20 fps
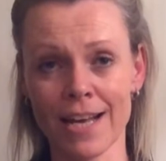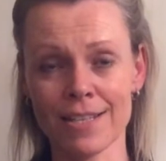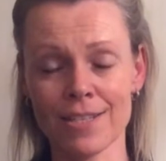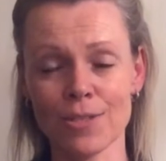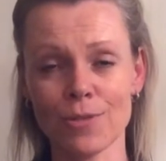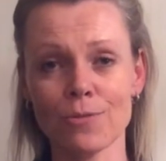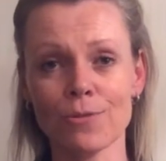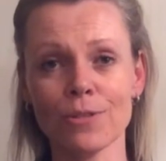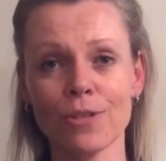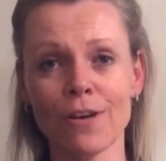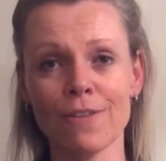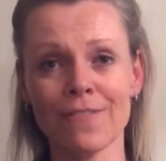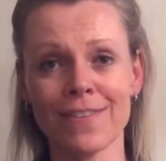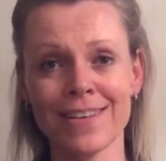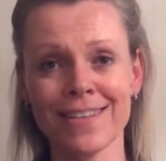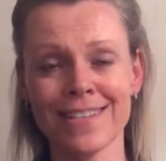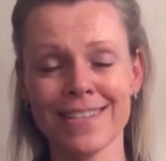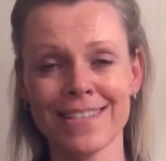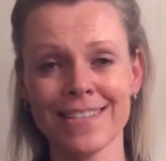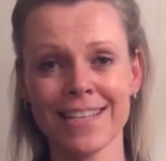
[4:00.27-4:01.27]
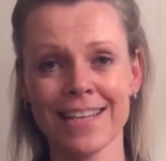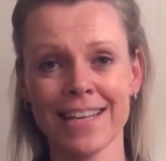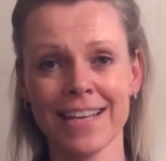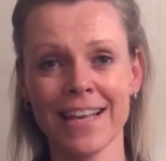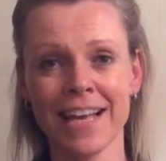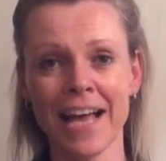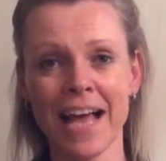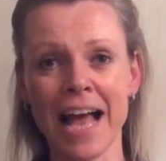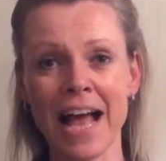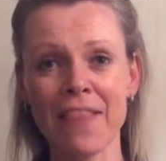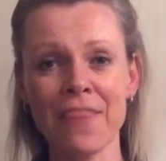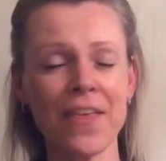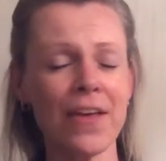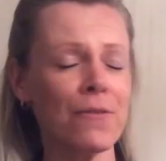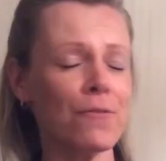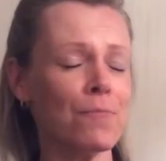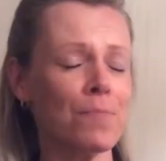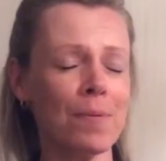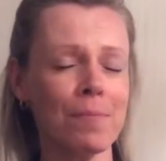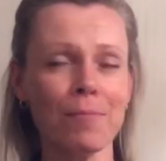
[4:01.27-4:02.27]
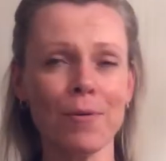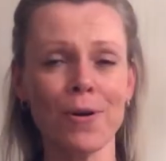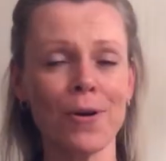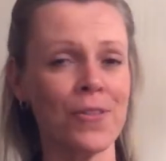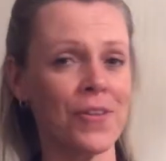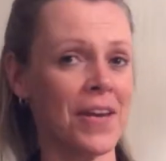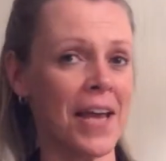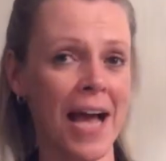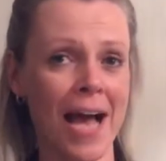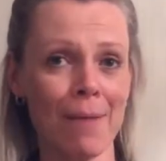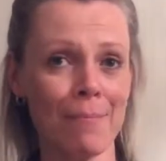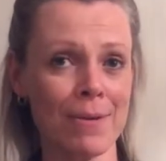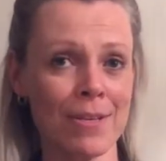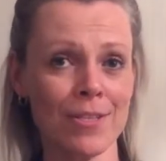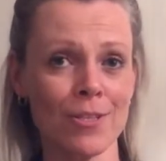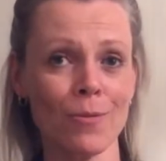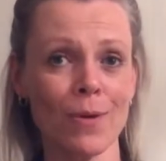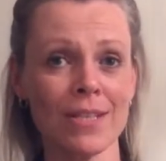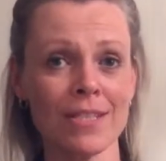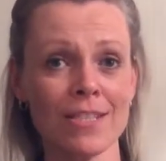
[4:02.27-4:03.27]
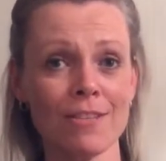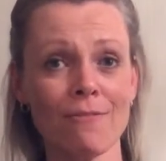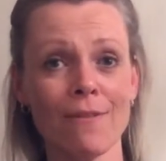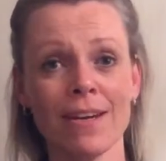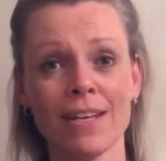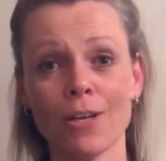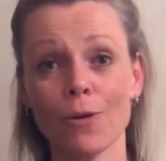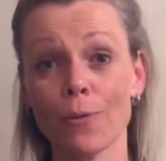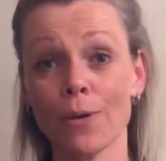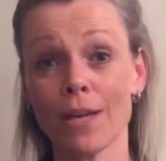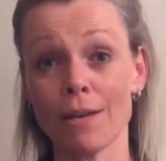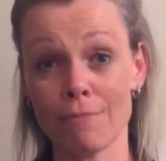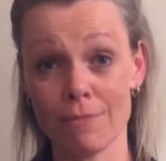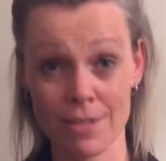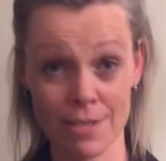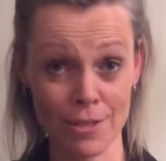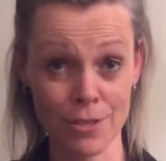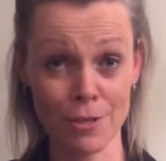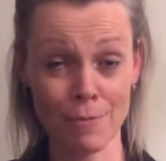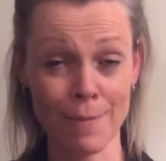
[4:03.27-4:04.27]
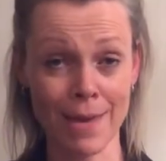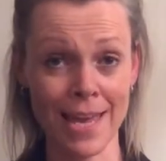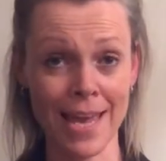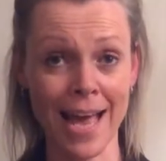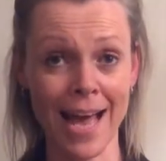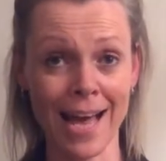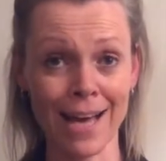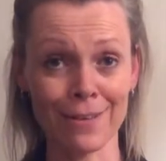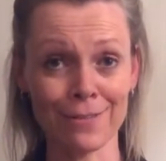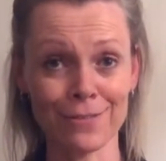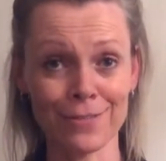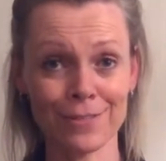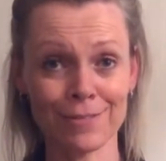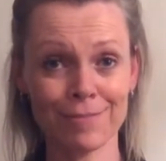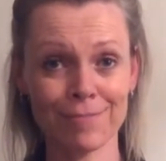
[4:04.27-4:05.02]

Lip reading: our school office, and they will be more than happy to answer any queries that you may have.